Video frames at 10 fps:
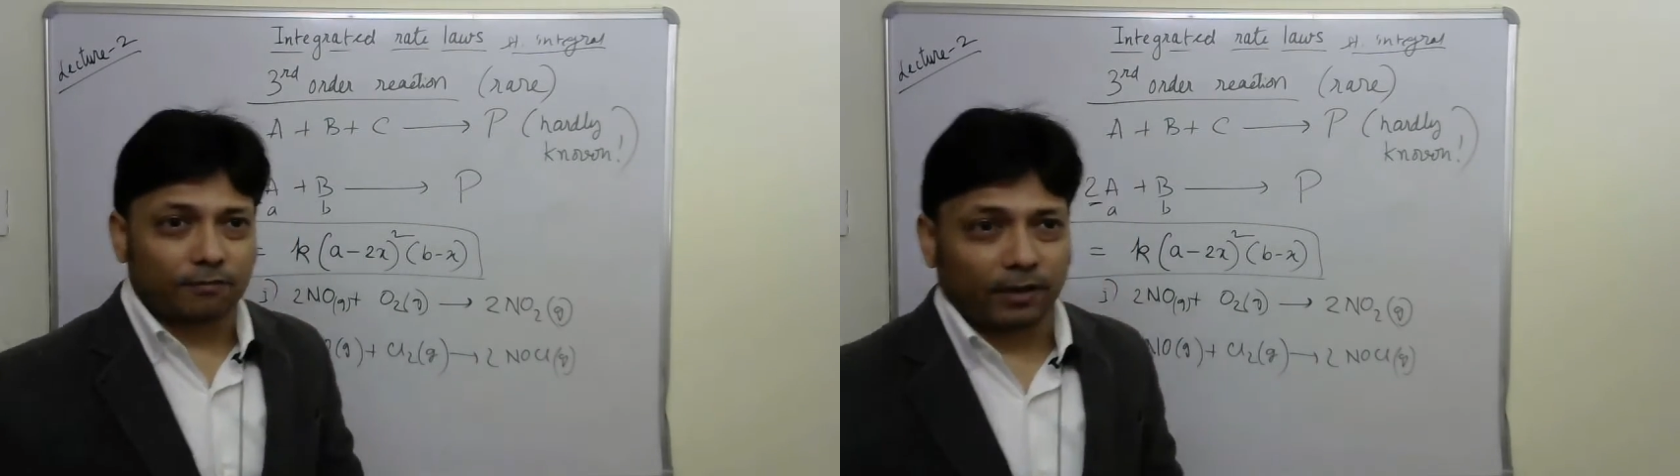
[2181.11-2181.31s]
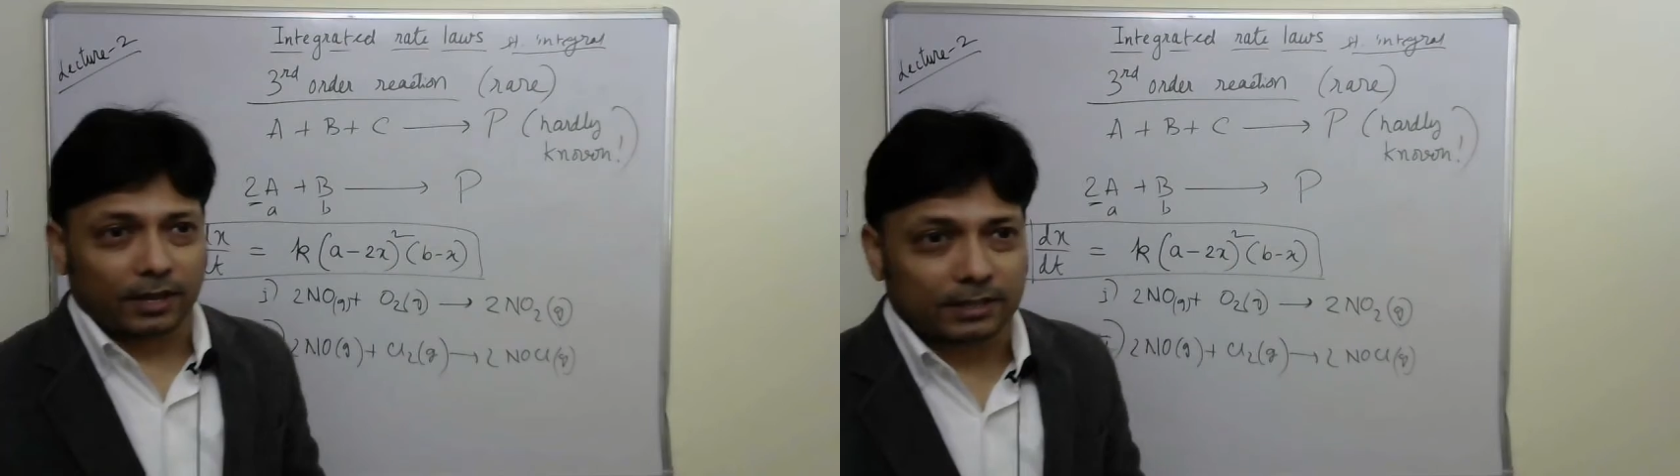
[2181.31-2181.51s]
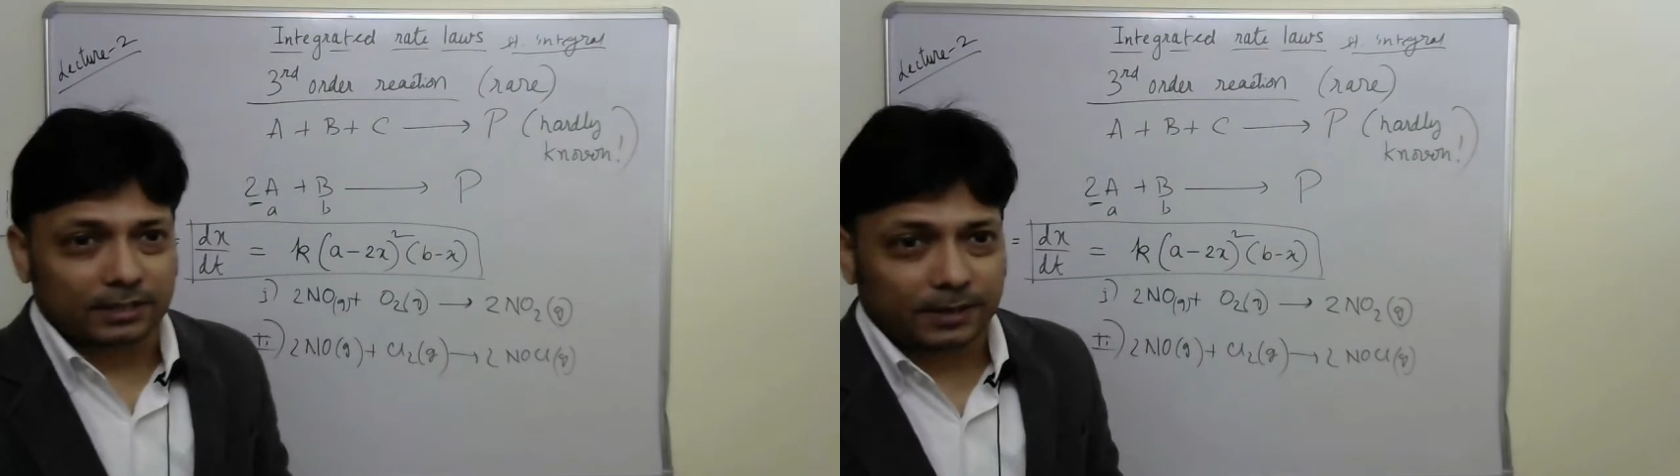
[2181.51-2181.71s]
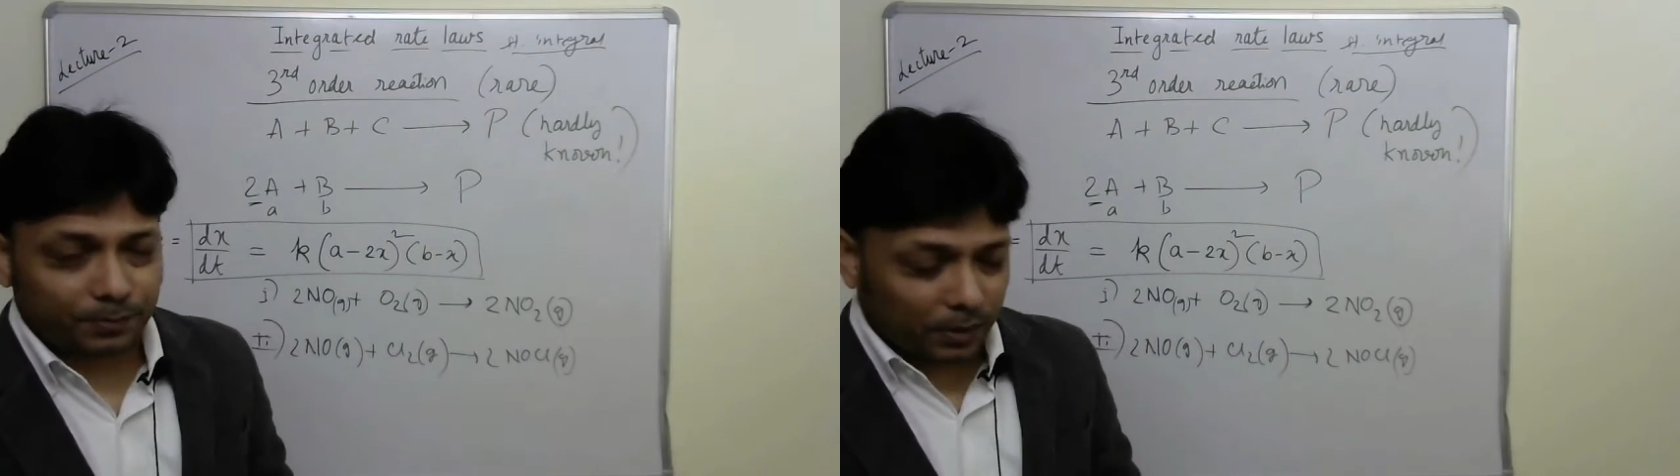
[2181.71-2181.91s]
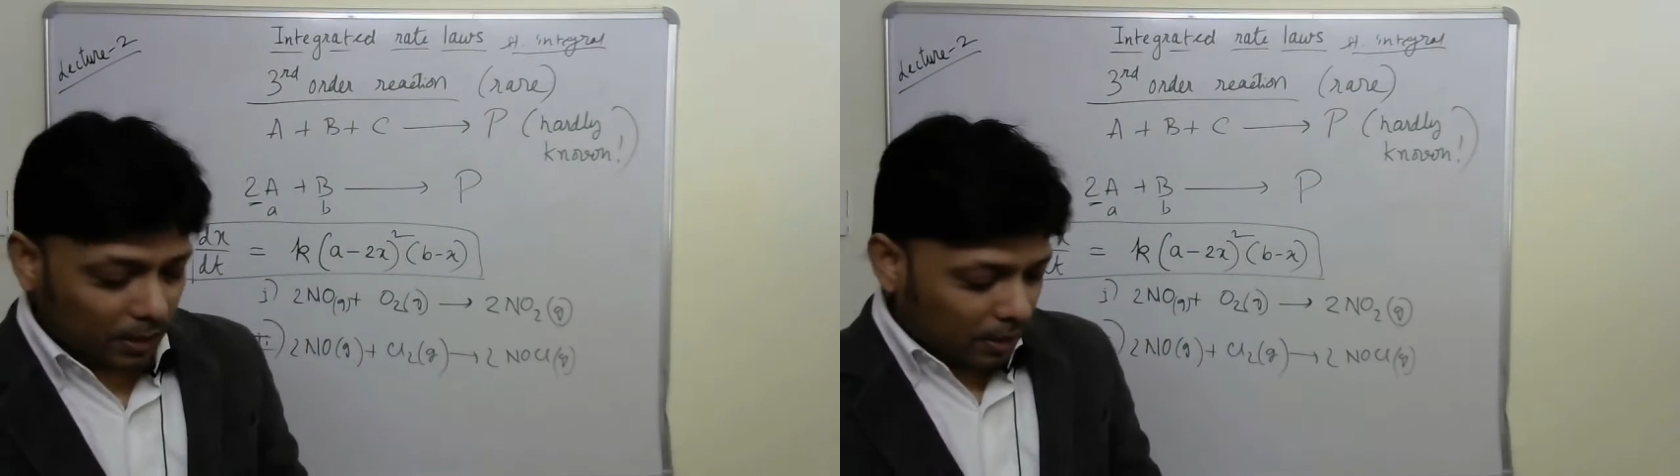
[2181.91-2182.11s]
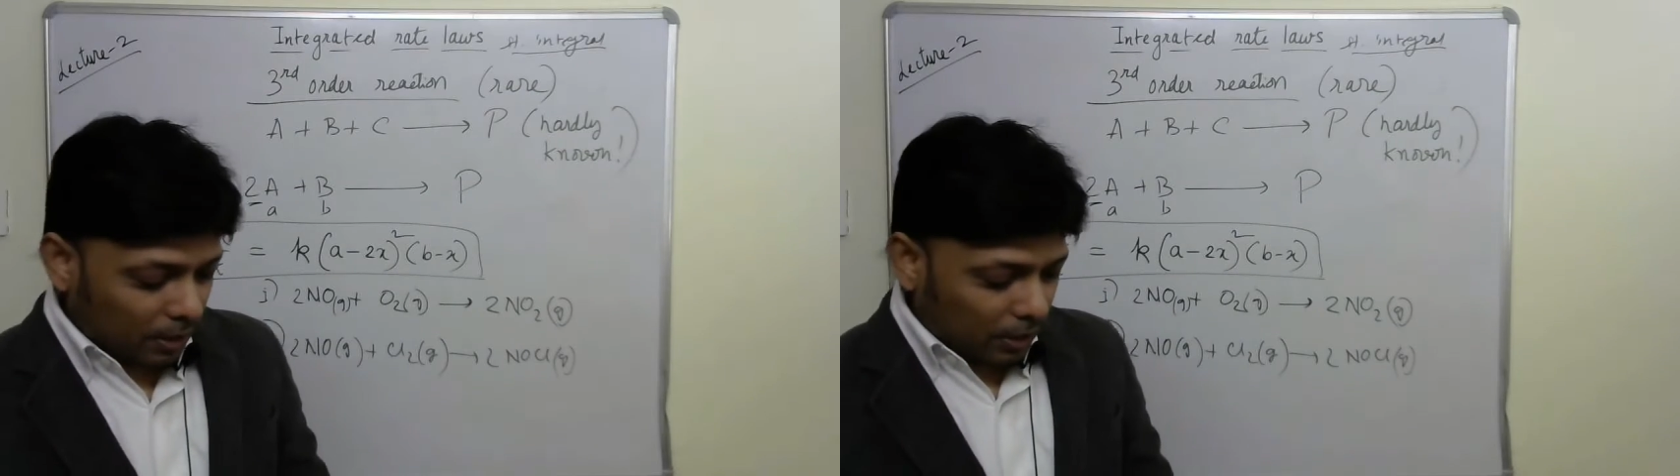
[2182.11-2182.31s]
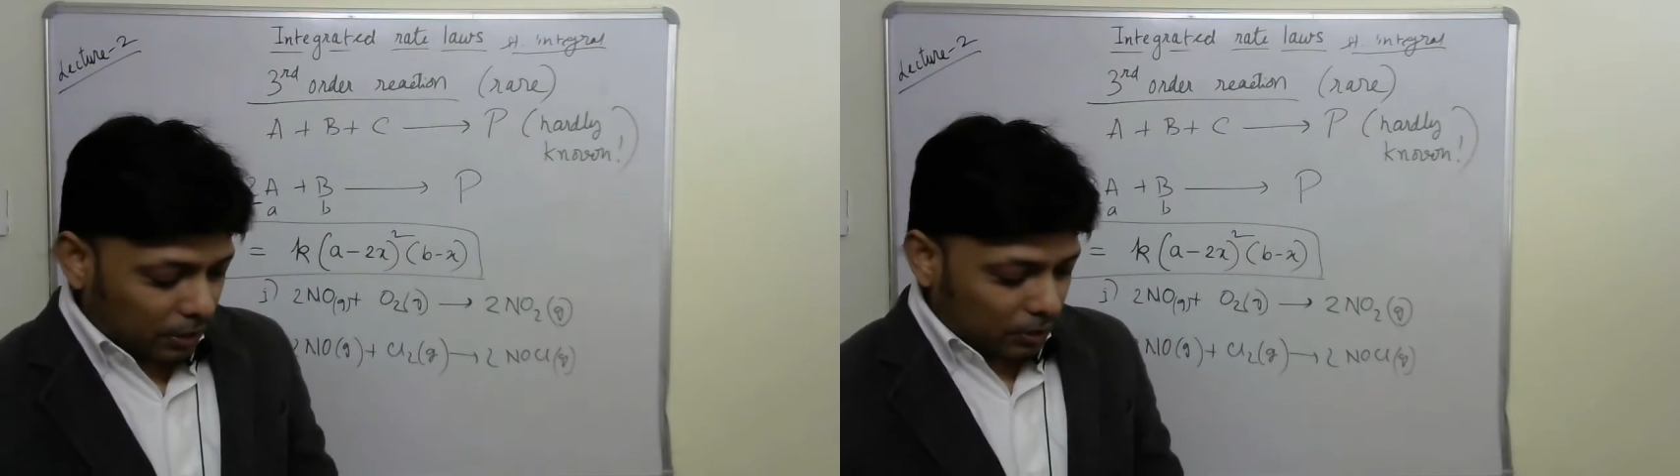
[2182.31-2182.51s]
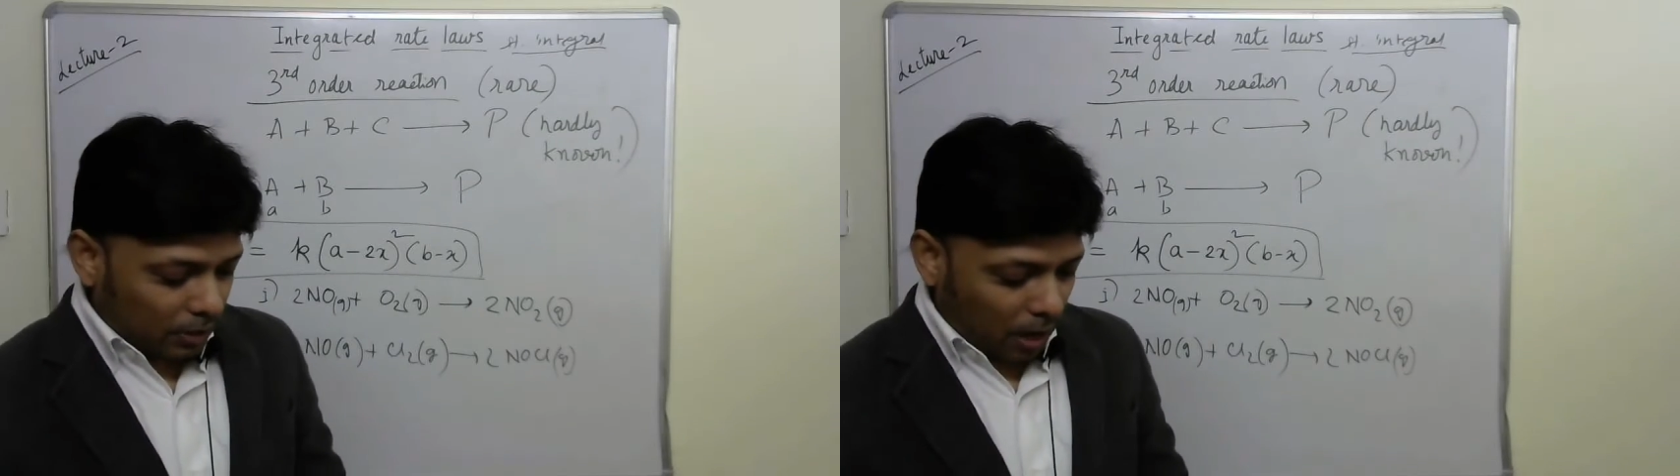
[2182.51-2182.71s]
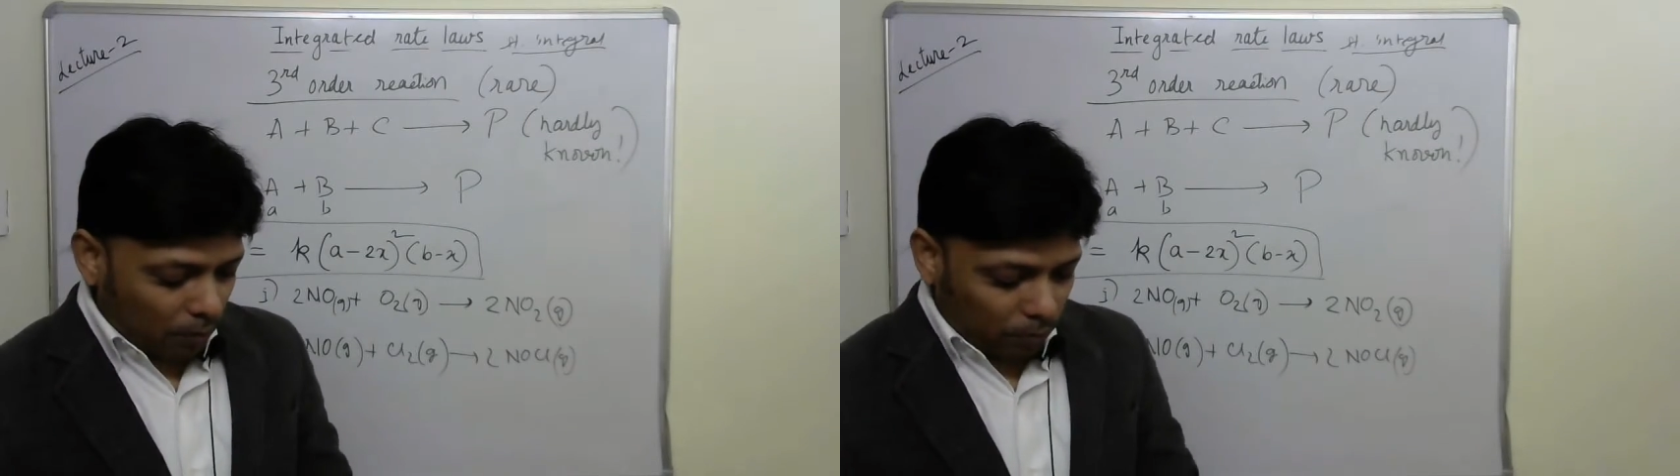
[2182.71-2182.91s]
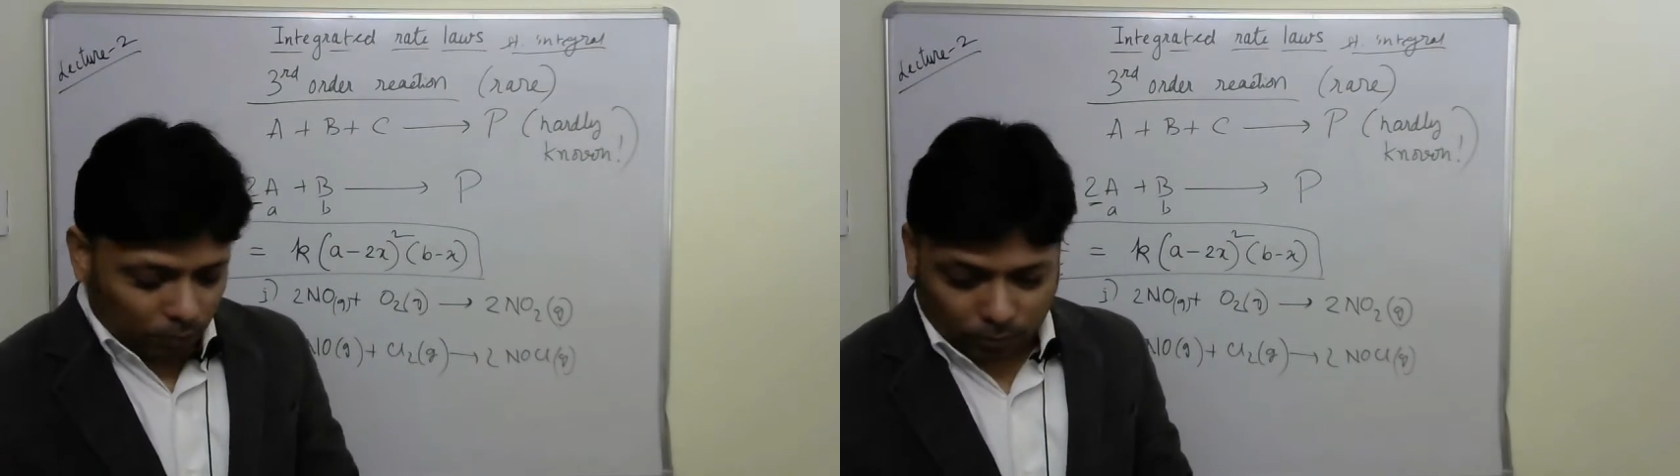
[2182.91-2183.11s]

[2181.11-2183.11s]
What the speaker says: phase. So now